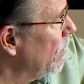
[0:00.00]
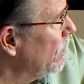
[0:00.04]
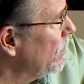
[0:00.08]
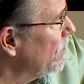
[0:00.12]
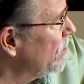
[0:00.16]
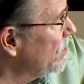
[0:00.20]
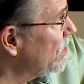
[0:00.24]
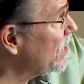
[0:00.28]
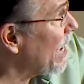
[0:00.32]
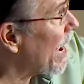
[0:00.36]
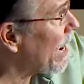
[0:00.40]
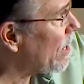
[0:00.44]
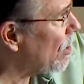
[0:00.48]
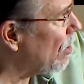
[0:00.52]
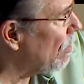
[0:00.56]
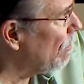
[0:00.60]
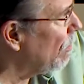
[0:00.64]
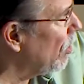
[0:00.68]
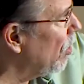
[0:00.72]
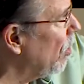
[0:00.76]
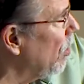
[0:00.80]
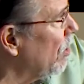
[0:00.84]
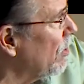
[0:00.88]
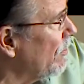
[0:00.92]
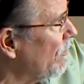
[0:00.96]
soccer
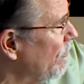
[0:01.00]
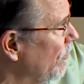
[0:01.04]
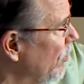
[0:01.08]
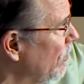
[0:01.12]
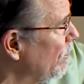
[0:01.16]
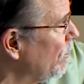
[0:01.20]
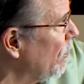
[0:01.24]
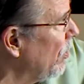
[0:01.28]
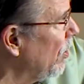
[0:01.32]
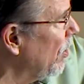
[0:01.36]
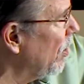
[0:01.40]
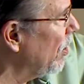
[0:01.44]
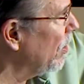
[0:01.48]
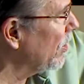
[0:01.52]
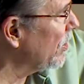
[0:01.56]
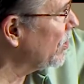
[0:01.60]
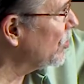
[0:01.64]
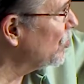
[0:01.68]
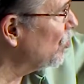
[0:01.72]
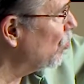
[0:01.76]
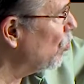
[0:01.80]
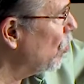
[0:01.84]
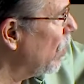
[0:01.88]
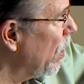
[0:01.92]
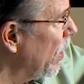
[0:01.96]
ball or football
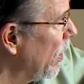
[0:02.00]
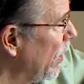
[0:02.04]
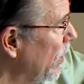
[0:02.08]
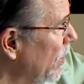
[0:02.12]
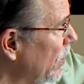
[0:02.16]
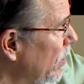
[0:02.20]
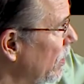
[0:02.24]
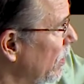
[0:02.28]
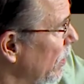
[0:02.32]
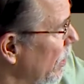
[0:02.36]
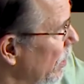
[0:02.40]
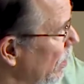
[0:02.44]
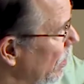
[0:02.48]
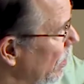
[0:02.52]
is 1,